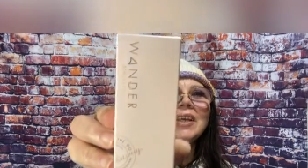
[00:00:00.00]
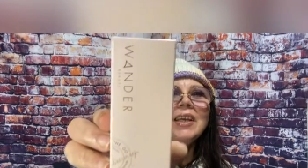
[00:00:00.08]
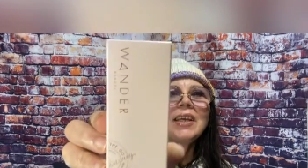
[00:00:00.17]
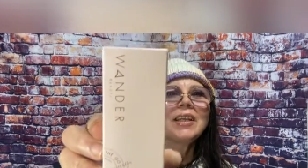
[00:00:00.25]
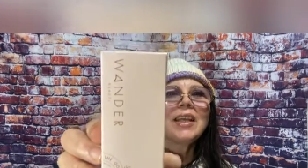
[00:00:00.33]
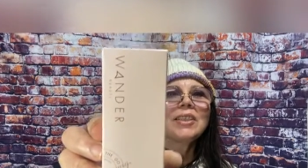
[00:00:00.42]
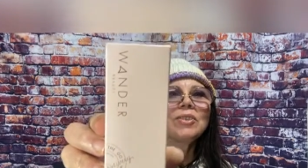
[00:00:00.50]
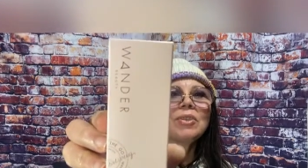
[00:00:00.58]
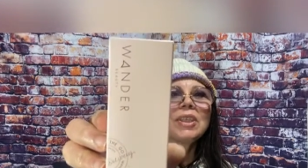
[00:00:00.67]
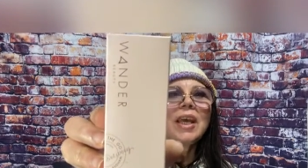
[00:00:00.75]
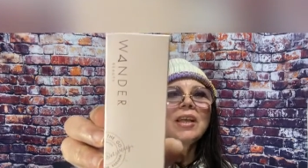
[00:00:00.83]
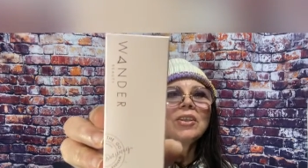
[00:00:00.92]
That's
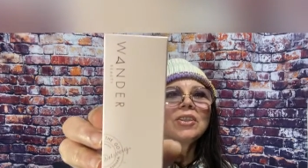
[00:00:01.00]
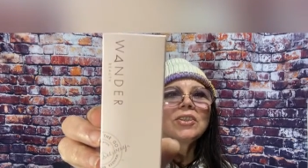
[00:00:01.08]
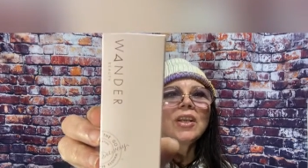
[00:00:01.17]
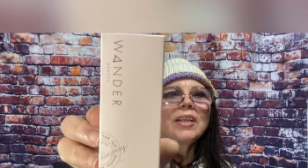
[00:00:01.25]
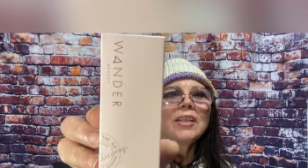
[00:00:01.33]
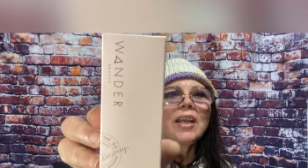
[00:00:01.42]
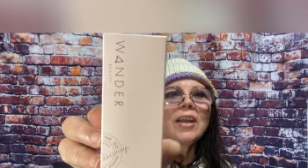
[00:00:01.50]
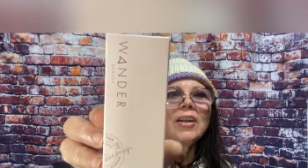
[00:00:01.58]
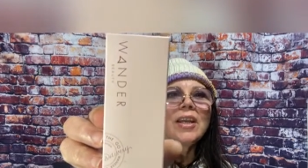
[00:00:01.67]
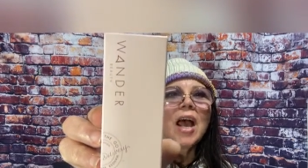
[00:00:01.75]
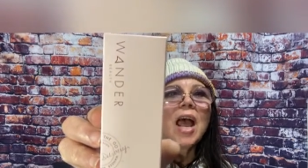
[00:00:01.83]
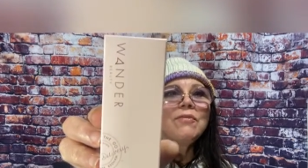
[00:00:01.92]
what that looks like there.
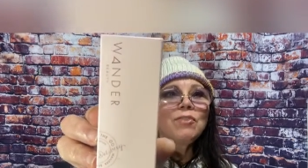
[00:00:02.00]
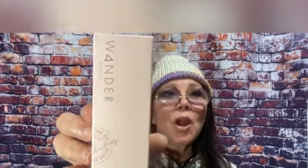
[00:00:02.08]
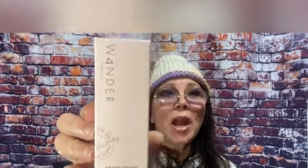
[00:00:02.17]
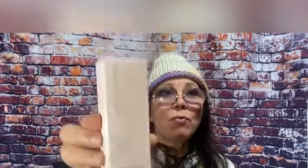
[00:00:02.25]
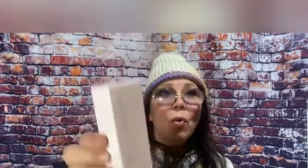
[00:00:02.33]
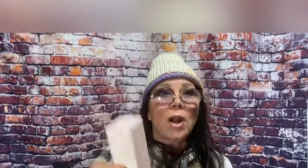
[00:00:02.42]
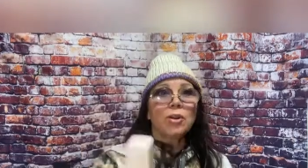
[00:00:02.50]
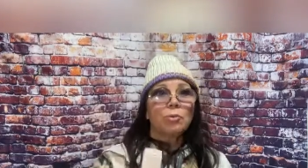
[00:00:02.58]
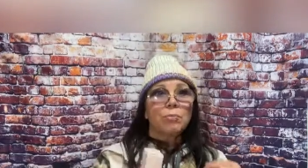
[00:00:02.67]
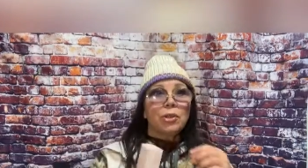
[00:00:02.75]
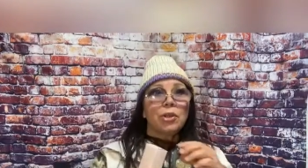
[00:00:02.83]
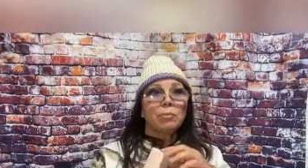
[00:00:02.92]
Now, I've tried Wander
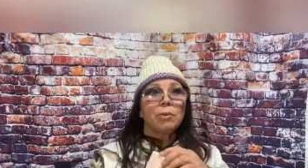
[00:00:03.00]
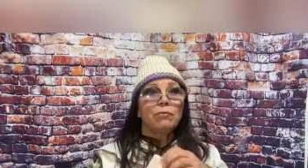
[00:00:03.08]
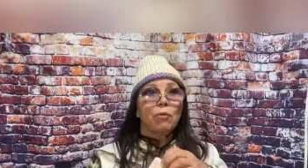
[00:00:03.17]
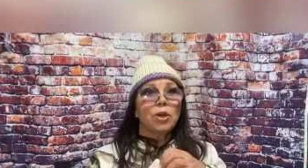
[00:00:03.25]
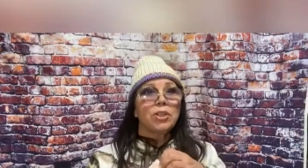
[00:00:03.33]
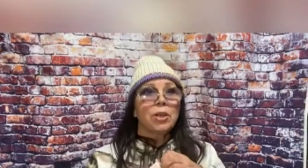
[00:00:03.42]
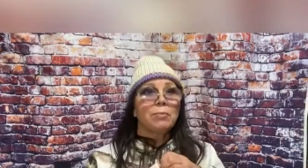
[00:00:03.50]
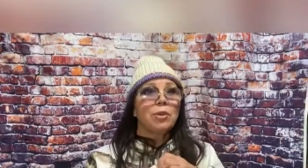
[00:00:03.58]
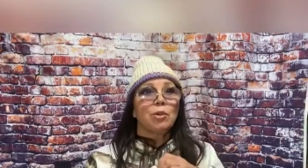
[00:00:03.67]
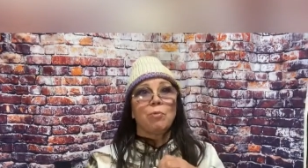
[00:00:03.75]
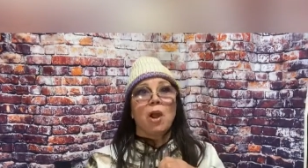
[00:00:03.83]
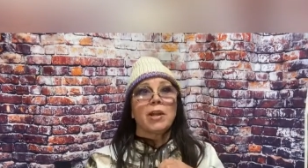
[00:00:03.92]
Beauty before, some of
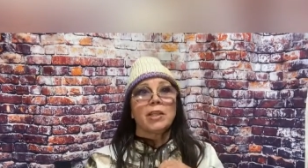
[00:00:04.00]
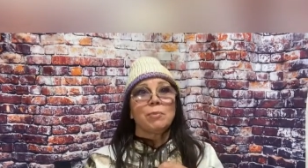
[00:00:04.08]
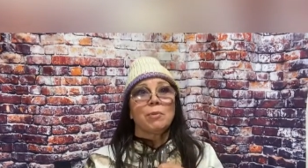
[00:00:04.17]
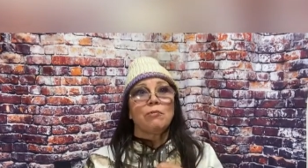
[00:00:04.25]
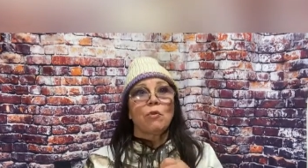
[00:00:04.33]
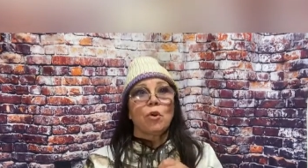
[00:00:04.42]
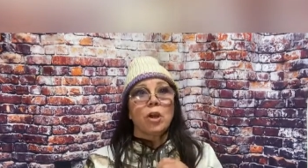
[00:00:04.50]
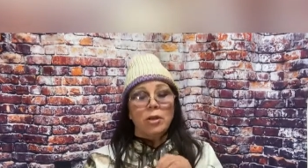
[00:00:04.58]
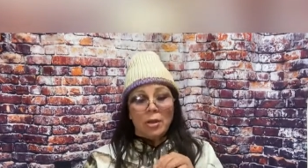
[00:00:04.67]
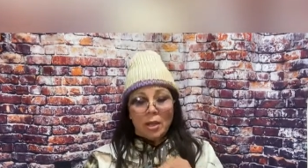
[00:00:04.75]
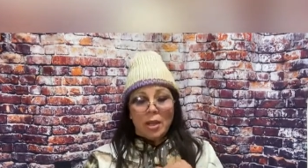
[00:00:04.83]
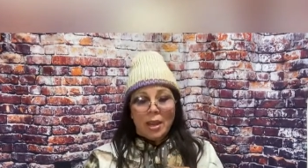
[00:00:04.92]
their products before,
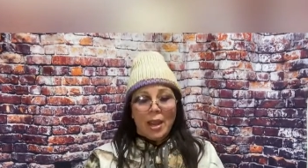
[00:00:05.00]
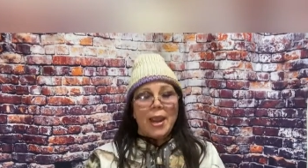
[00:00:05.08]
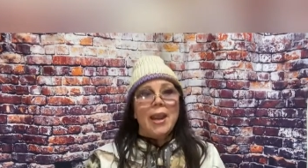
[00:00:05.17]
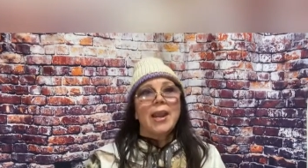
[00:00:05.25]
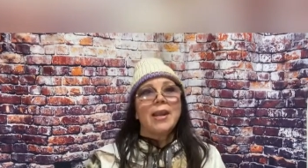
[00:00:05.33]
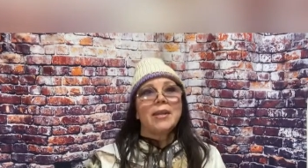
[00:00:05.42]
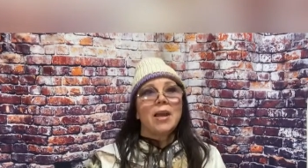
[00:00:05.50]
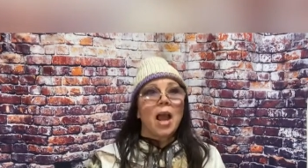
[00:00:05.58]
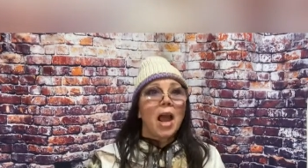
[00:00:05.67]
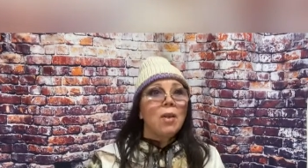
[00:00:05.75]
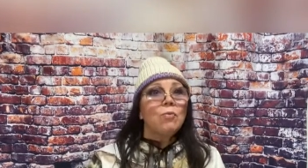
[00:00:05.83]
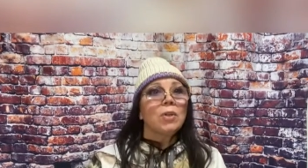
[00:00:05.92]
and
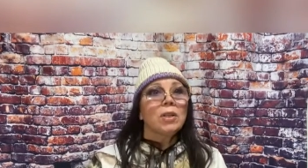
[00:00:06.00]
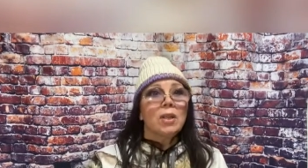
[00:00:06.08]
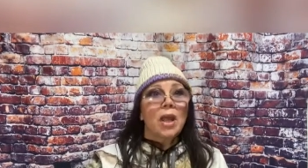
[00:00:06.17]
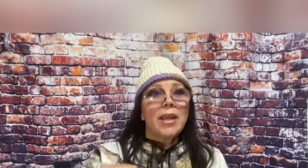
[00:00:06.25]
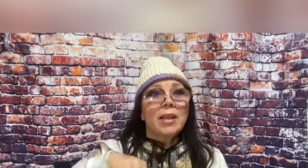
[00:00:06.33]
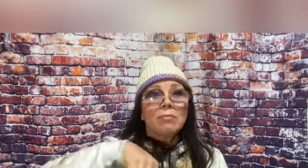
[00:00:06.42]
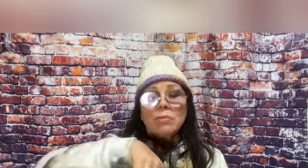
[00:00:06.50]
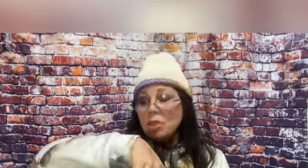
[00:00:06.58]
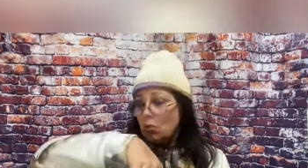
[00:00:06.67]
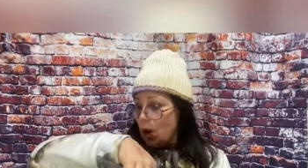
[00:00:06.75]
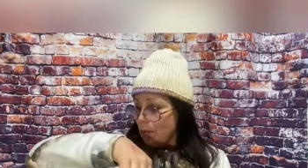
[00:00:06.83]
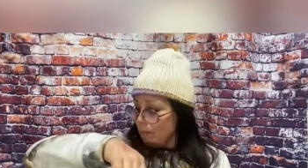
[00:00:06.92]
I really like them,
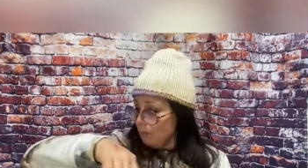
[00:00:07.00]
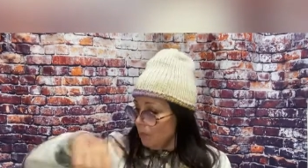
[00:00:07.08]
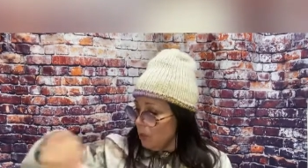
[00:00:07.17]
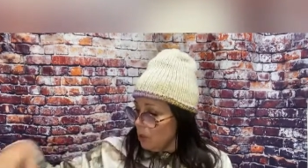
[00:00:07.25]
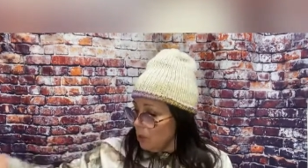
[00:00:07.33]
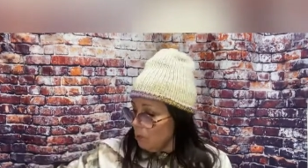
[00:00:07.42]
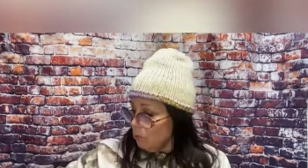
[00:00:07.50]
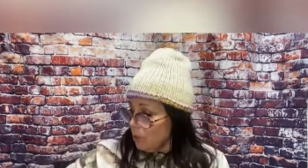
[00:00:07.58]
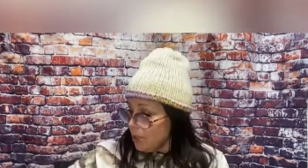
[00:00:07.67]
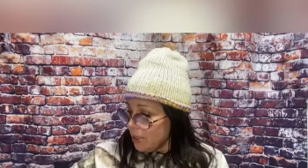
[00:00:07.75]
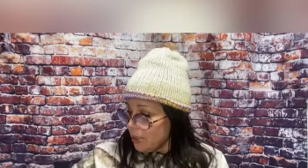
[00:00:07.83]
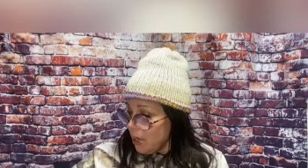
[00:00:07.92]
so I'm pretty
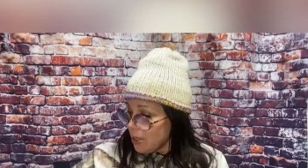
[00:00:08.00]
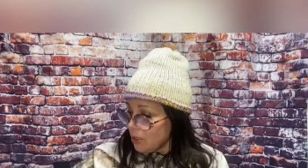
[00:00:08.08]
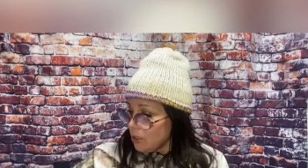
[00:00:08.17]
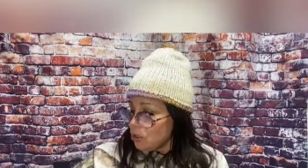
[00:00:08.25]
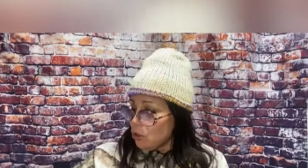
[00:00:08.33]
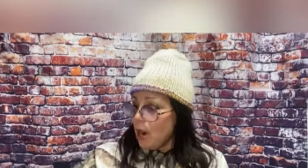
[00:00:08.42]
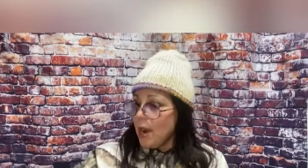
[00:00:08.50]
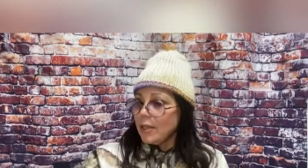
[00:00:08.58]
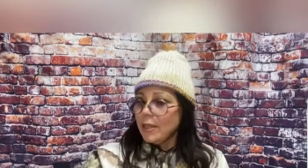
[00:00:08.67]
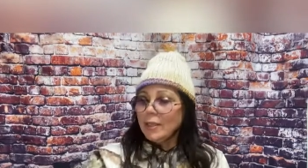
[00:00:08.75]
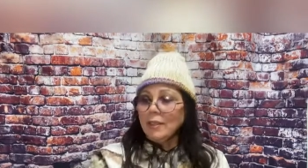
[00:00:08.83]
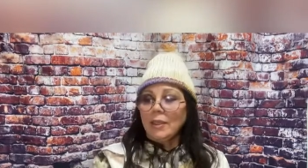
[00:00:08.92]
excited to try
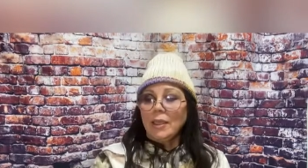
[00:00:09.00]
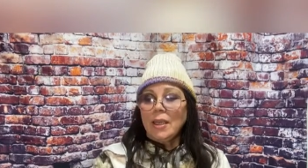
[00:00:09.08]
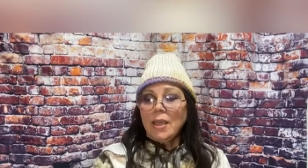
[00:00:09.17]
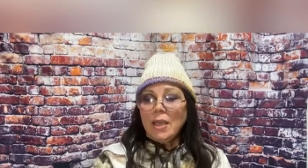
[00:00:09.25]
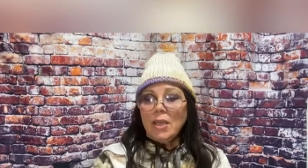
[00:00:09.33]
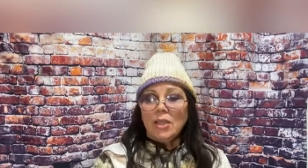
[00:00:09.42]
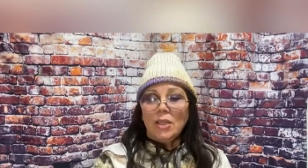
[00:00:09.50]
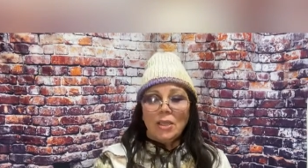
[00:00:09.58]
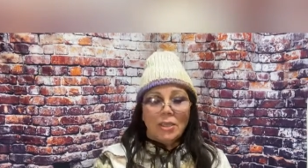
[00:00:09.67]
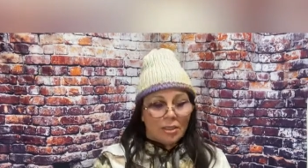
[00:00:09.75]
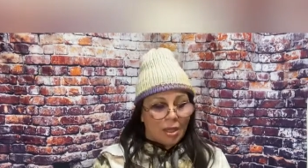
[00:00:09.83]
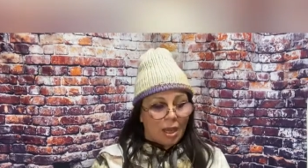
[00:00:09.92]
this.
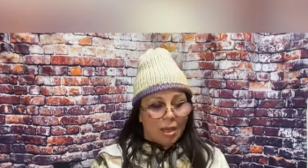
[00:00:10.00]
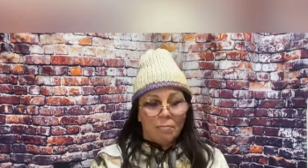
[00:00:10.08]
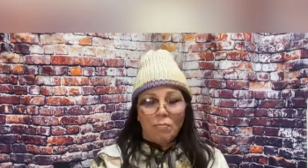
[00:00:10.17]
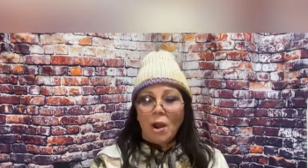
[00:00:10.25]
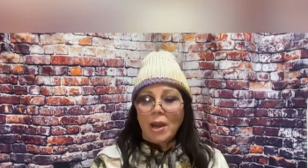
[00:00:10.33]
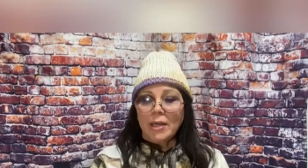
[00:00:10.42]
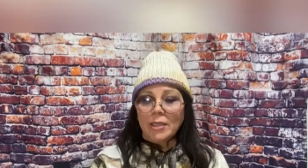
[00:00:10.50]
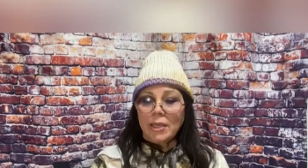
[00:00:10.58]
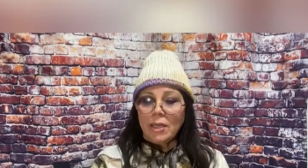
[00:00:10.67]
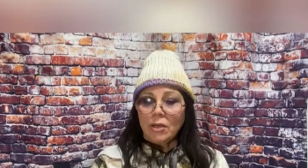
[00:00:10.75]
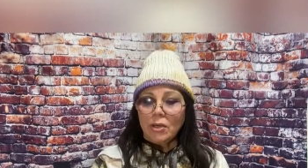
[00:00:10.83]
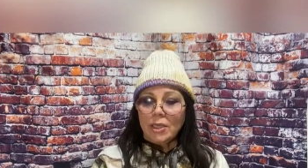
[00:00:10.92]
This product
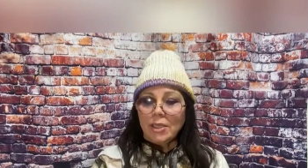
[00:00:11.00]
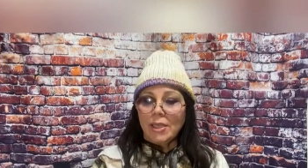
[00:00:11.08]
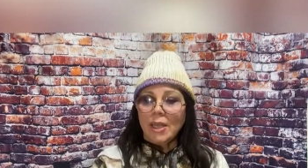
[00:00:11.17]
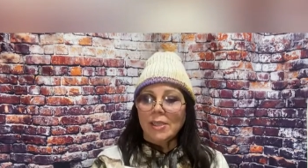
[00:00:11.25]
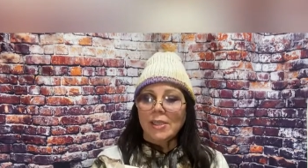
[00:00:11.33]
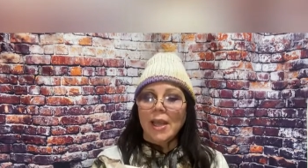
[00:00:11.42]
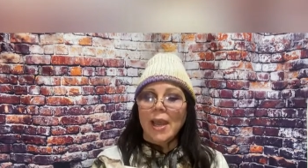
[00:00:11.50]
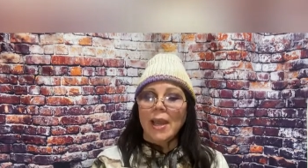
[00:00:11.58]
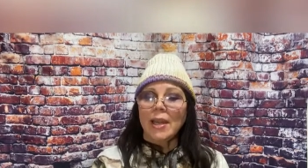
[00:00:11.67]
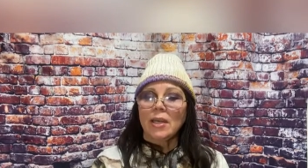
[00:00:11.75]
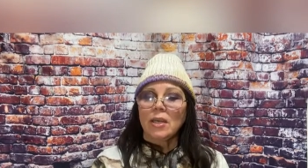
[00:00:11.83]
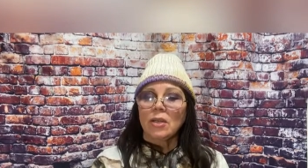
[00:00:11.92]
here, it says
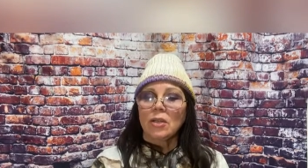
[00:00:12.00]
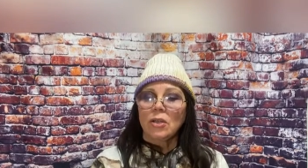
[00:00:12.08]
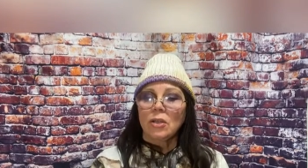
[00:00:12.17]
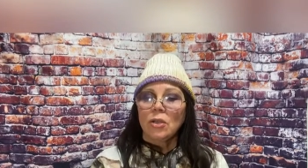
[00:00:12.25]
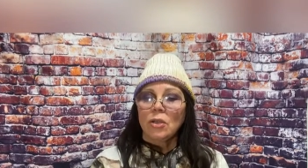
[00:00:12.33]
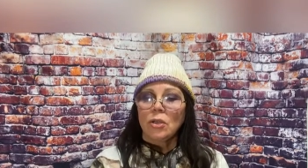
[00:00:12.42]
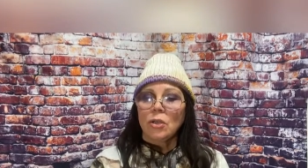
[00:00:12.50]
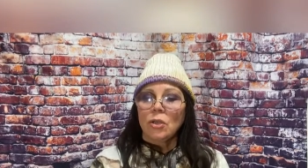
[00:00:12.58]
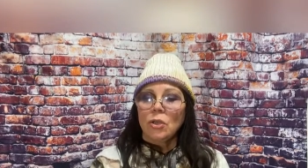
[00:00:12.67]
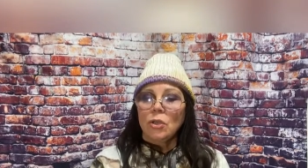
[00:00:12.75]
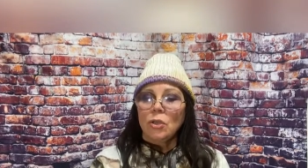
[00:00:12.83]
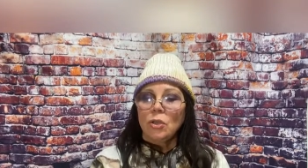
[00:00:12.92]
that
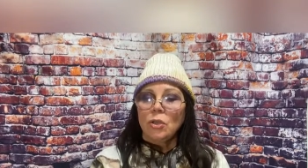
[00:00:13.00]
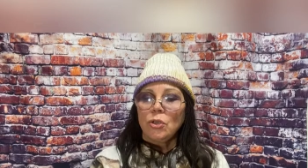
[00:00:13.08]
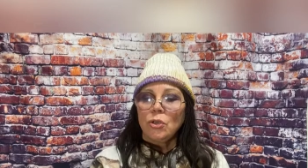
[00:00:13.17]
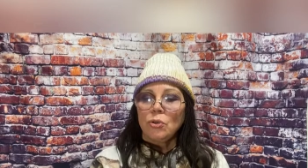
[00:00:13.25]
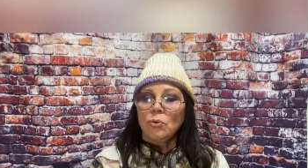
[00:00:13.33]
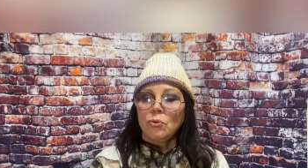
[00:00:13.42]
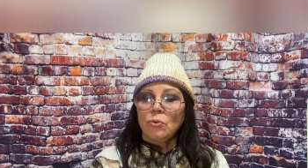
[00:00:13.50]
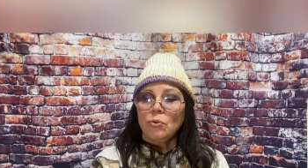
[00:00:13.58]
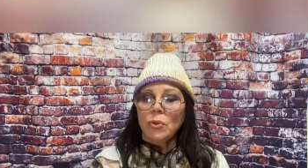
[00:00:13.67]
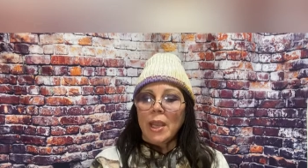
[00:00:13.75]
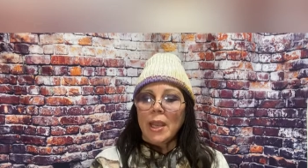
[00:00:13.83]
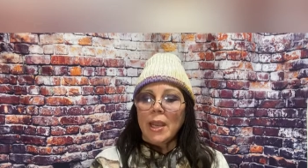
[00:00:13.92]
you
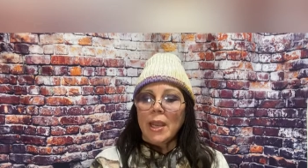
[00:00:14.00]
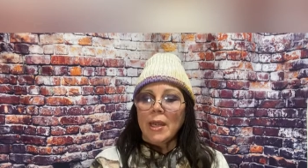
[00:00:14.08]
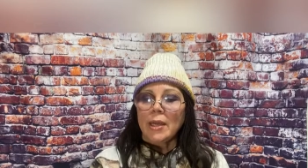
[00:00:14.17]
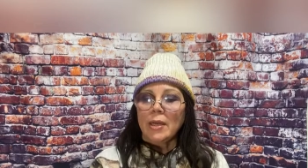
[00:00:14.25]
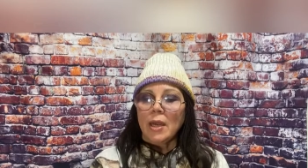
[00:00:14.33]
can